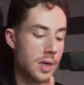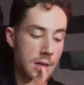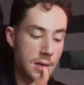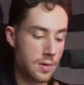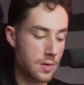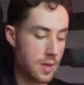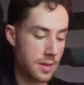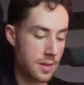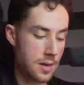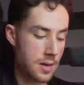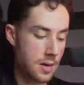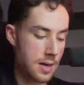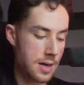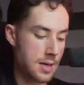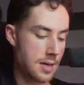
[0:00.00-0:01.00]
I could do that
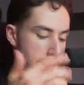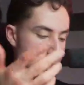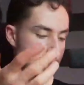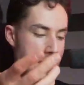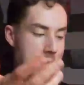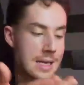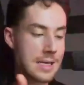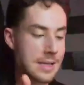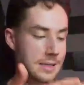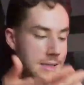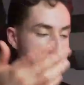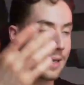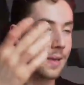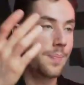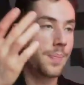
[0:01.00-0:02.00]
there and then just
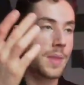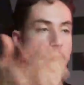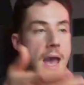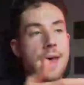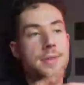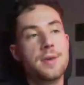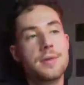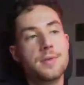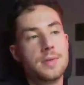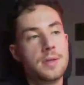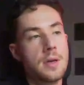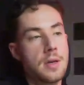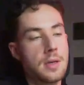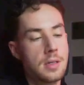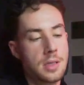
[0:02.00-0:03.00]
easily add those
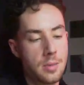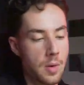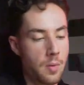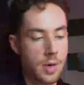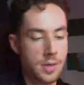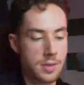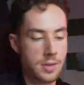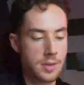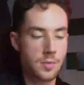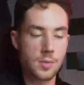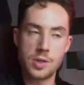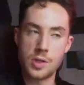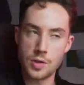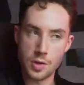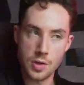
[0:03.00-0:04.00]
to my watch list,
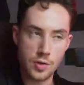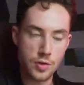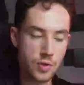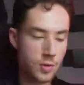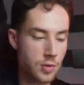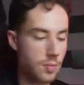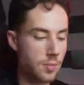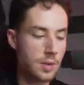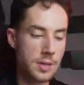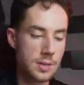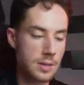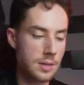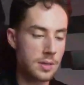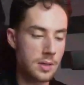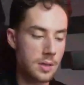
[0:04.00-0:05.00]
which is super
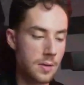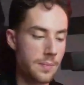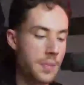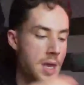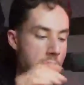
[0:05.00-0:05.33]
easy to do.